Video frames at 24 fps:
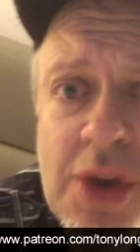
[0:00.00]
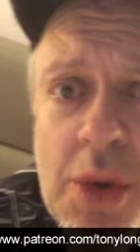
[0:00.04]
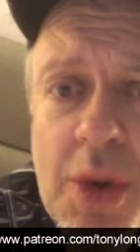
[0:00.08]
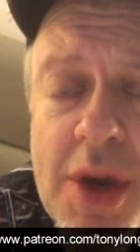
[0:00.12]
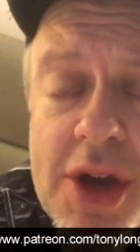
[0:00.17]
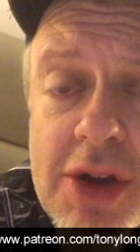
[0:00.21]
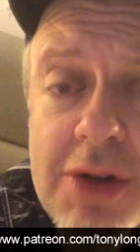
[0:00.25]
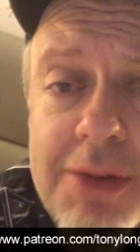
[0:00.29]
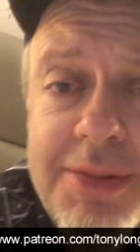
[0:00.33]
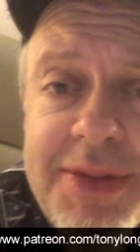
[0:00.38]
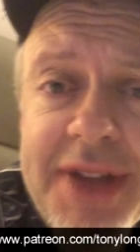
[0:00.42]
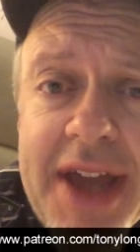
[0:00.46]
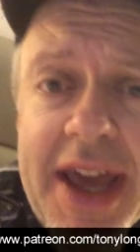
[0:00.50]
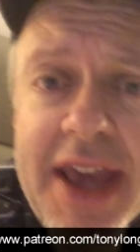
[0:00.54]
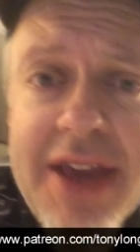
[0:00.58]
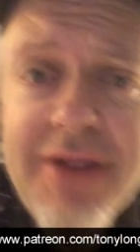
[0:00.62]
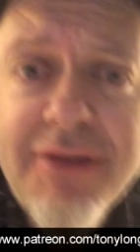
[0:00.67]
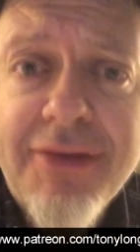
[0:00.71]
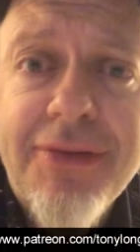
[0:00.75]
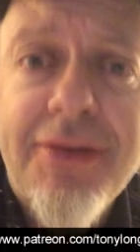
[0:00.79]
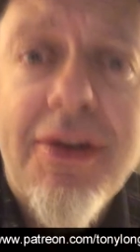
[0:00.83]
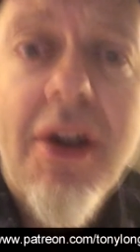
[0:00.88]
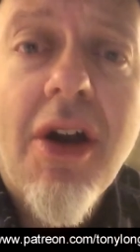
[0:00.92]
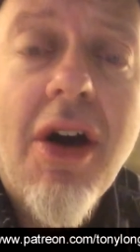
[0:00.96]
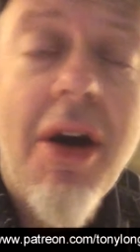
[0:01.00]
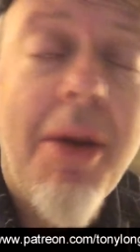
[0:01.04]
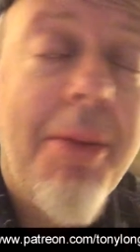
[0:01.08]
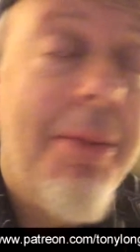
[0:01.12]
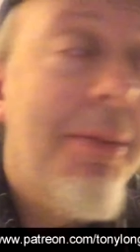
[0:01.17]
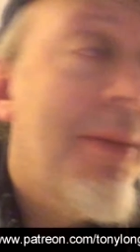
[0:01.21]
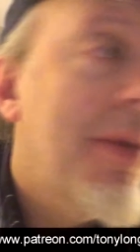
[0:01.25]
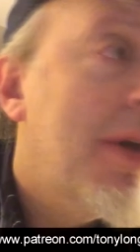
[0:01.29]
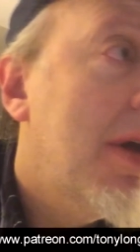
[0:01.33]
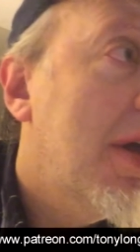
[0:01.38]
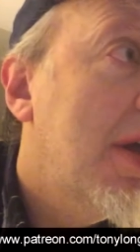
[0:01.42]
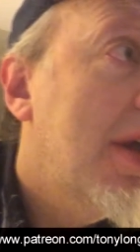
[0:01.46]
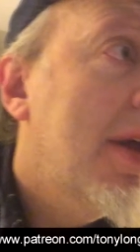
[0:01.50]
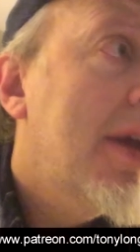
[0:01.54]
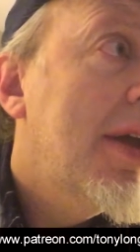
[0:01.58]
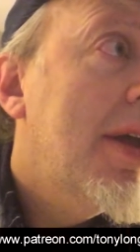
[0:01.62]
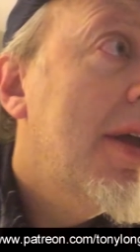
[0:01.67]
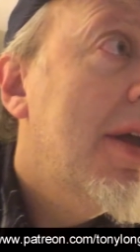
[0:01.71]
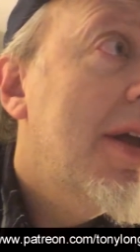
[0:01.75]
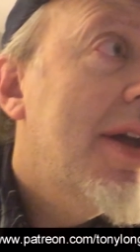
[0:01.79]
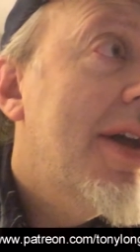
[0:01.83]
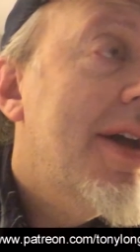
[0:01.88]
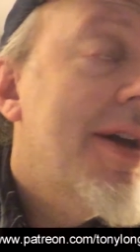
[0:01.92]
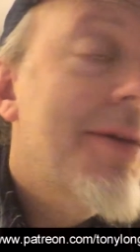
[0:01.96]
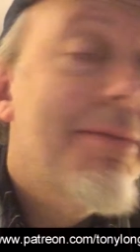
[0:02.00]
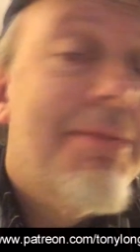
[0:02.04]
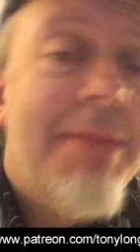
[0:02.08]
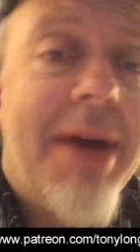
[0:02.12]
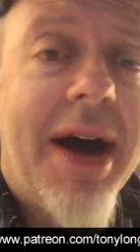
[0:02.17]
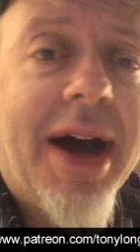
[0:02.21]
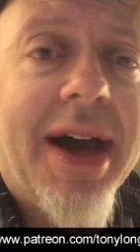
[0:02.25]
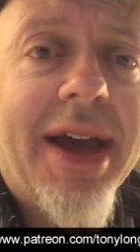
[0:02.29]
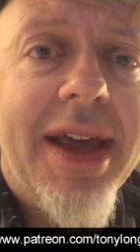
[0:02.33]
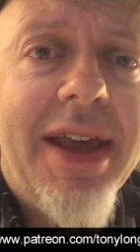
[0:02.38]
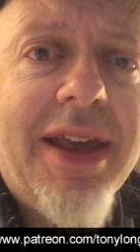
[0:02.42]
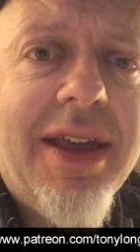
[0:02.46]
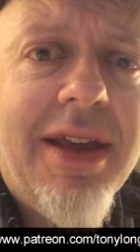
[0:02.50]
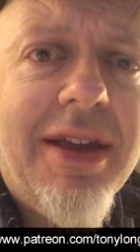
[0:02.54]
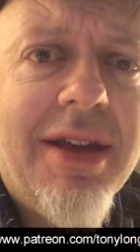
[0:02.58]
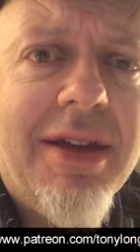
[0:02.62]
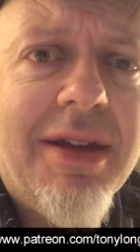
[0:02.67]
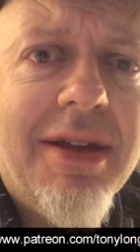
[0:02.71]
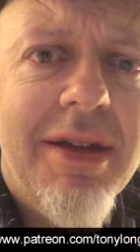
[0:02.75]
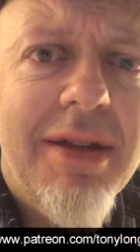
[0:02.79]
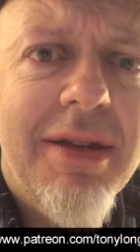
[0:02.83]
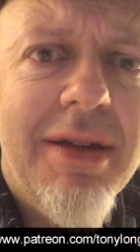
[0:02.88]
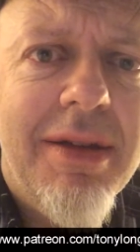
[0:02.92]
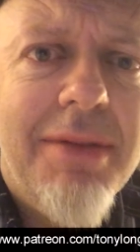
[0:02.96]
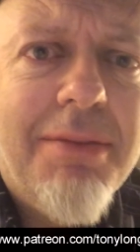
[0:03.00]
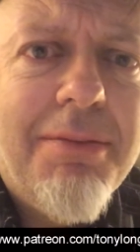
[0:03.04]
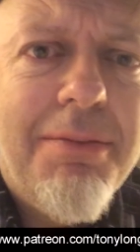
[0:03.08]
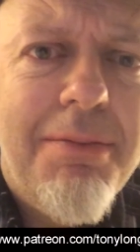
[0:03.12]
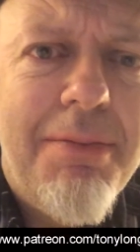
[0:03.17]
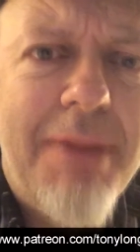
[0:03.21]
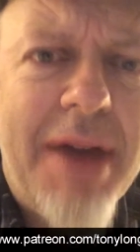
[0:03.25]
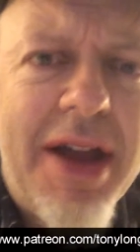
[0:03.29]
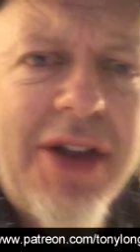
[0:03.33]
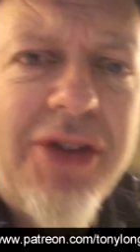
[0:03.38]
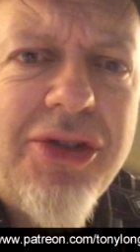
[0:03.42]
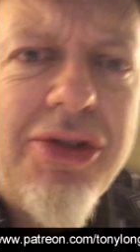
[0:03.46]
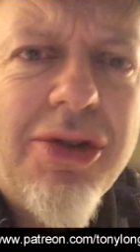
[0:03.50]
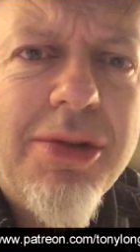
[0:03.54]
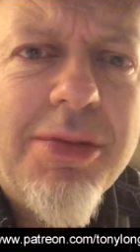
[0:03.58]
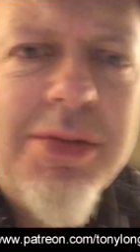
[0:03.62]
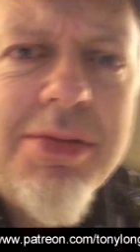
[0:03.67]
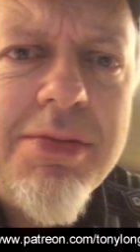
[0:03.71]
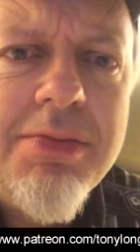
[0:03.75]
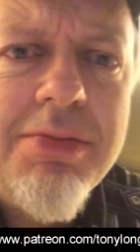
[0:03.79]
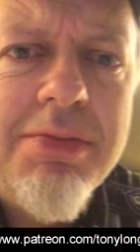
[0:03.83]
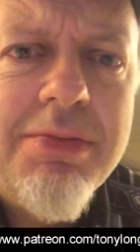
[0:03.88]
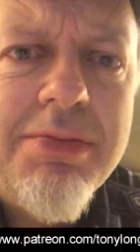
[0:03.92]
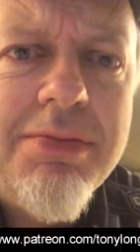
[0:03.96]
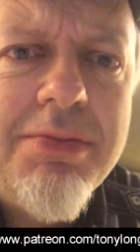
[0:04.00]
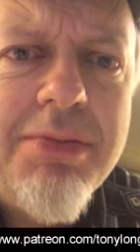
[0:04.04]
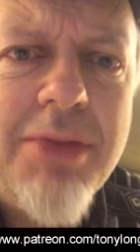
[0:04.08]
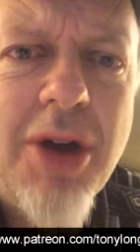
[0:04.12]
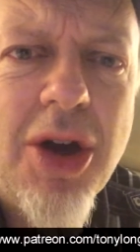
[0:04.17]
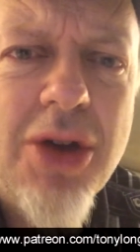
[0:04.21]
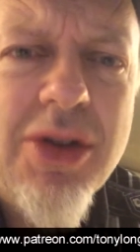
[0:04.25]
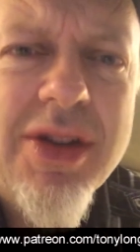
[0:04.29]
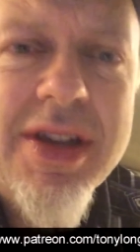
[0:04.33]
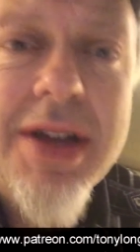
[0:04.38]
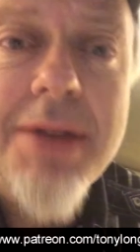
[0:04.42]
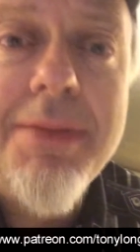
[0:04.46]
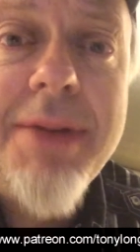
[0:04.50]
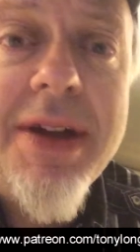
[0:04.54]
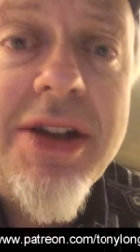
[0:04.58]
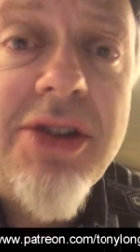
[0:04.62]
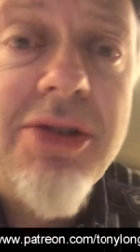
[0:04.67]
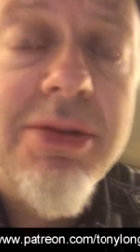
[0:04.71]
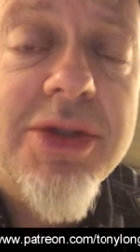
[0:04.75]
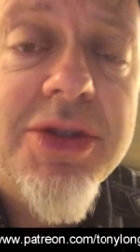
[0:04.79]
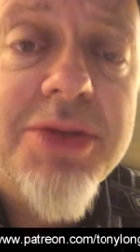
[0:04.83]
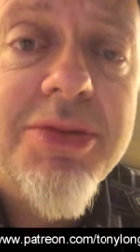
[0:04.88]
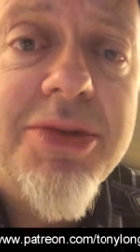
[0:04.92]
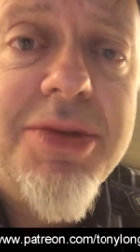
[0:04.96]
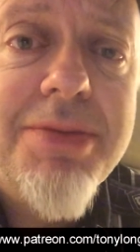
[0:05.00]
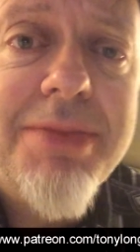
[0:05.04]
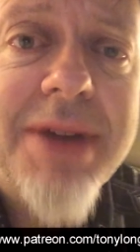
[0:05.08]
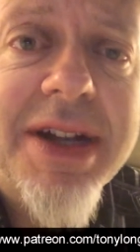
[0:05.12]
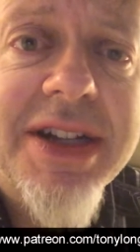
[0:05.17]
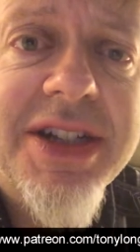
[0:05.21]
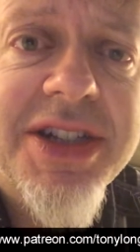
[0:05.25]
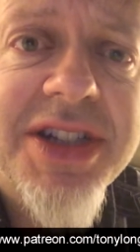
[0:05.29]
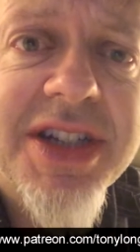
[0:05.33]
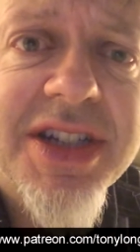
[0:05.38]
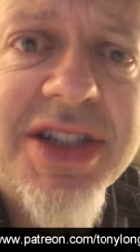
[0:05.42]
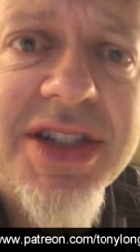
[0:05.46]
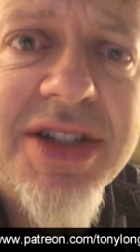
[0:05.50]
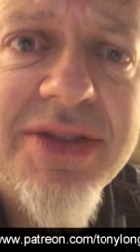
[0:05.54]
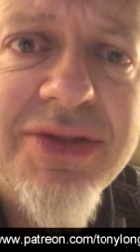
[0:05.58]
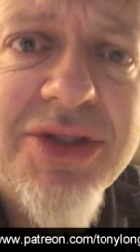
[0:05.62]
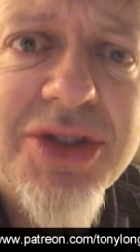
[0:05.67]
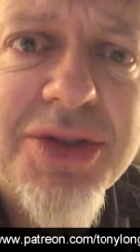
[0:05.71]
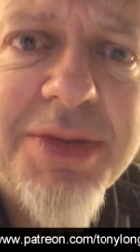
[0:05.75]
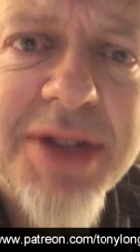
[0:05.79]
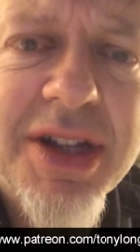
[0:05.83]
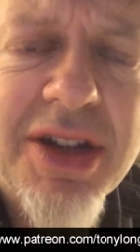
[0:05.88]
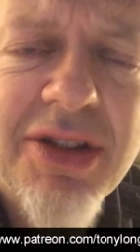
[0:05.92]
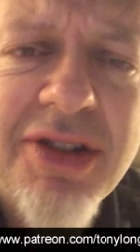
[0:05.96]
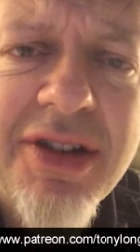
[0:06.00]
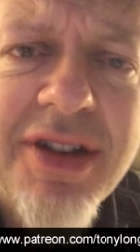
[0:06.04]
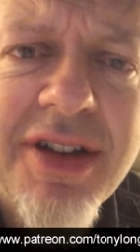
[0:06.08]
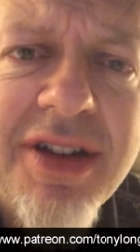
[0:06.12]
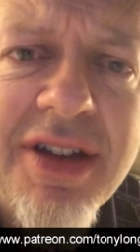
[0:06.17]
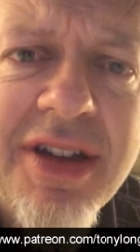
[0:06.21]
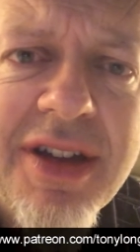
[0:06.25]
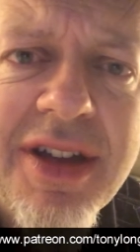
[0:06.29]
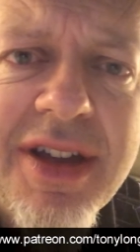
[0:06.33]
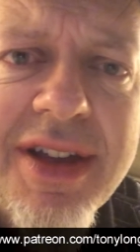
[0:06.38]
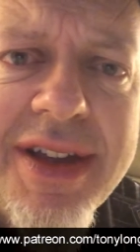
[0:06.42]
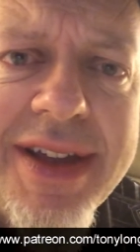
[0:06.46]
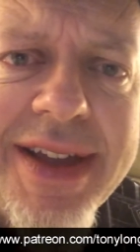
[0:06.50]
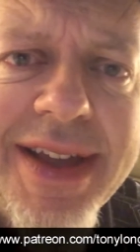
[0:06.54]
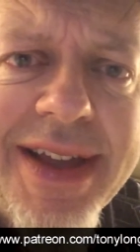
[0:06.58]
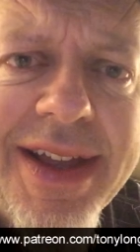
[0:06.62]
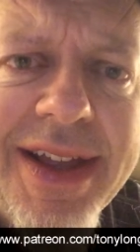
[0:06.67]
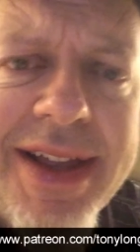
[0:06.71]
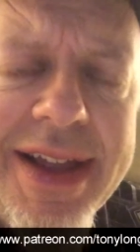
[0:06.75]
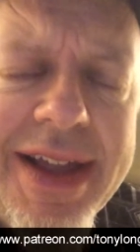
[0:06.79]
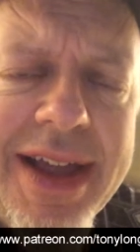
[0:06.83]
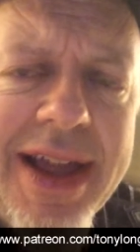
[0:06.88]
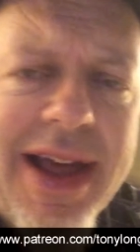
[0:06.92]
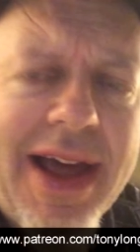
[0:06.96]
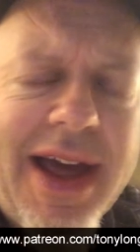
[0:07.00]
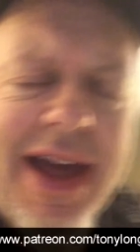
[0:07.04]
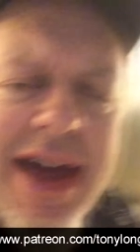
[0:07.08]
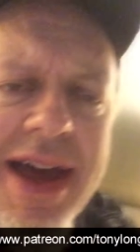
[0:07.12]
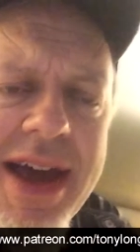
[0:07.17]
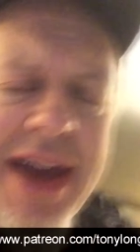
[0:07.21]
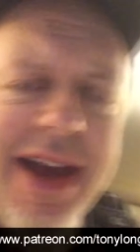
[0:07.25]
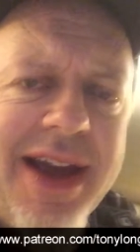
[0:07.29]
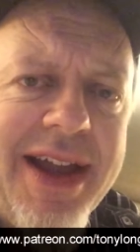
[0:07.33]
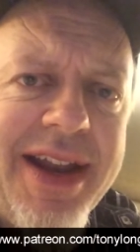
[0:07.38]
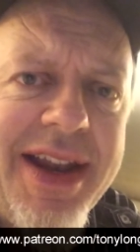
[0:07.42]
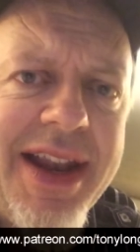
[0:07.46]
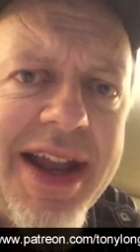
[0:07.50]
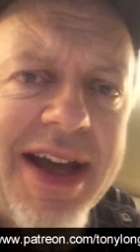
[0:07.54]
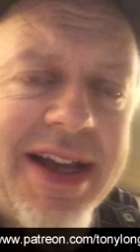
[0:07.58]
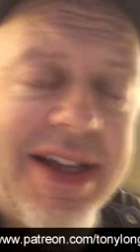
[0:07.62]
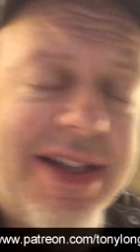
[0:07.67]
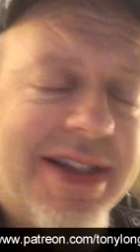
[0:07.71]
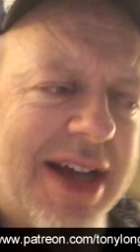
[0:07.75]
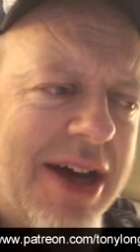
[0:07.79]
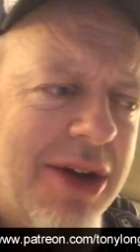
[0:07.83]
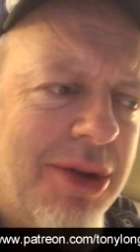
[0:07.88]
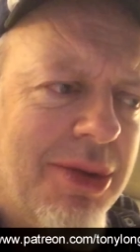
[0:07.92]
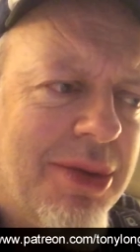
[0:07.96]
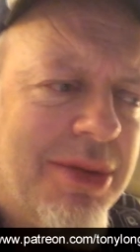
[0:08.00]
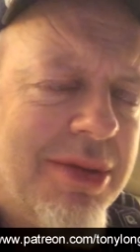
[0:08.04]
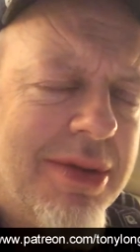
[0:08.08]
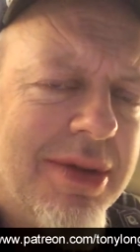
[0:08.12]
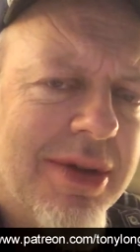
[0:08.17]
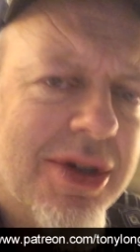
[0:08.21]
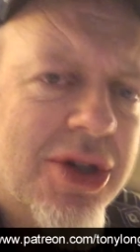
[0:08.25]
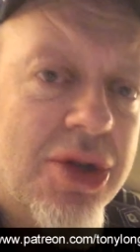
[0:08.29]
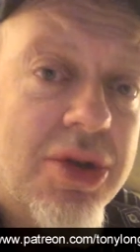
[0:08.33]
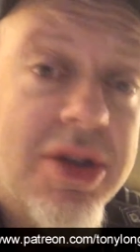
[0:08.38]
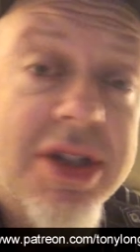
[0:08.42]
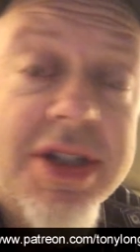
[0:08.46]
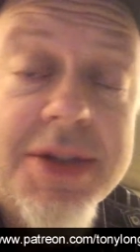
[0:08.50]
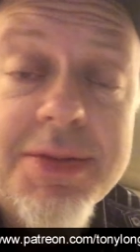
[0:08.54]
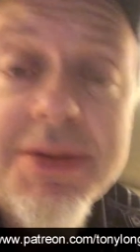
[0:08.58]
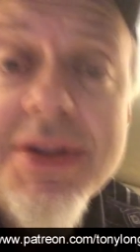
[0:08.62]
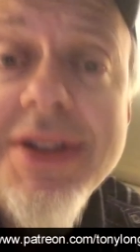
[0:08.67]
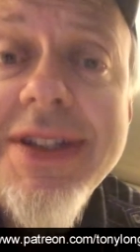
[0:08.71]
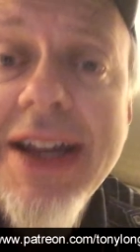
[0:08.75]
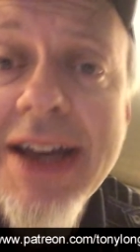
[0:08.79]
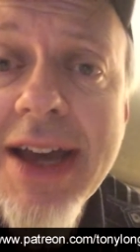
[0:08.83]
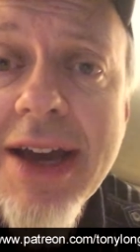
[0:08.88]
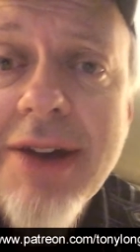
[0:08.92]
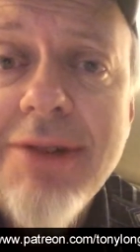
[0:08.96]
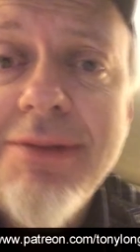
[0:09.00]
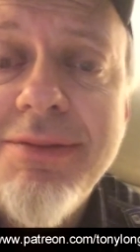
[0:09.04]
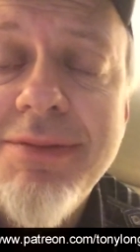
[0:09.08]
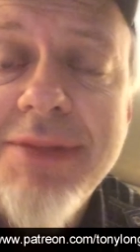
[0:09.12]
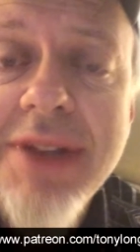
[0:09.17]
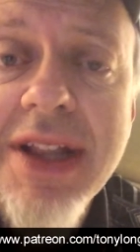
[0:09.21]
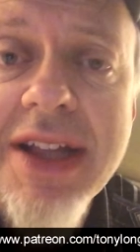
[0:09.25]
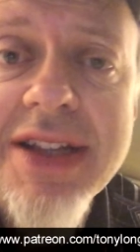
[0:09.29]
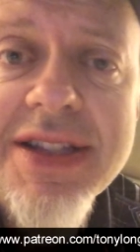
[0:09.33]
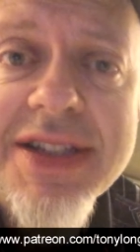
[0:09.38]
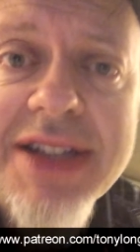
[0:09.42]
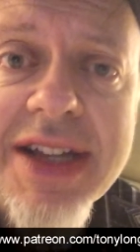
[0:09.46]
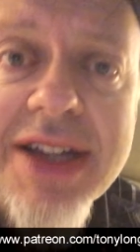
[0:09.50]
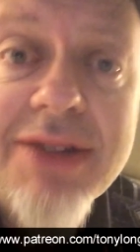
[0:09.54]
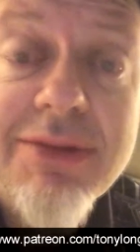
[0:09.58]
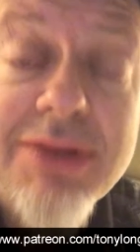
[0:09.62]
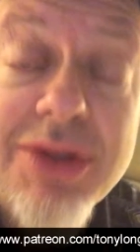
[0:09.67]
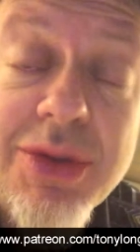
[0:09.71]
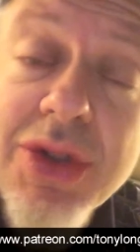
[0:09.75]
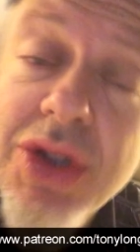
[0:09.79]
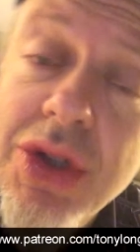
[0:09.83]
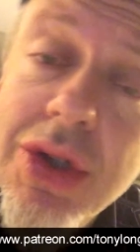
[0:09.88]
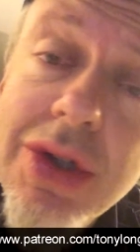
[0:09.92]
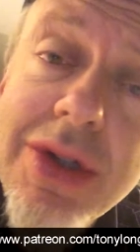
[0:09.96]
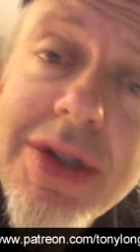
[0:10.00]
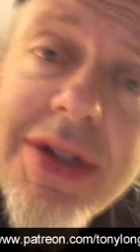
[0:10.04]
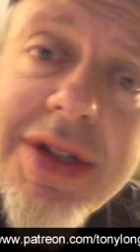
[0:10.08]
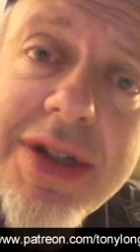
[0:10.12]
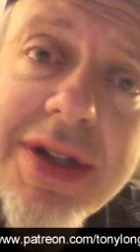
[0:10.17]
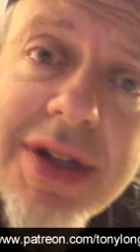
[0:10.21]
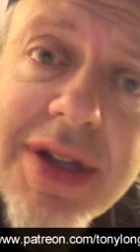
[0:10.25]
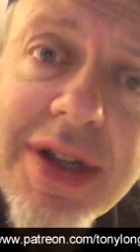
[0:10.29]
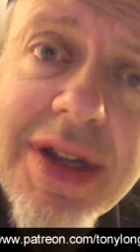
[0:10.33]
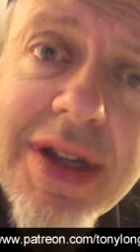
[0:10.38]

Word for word: a quick update from my bedroom, hotel bedroom somewhere in Manchester? I've just been on a uh, night out, Christmas night out last night, which was good.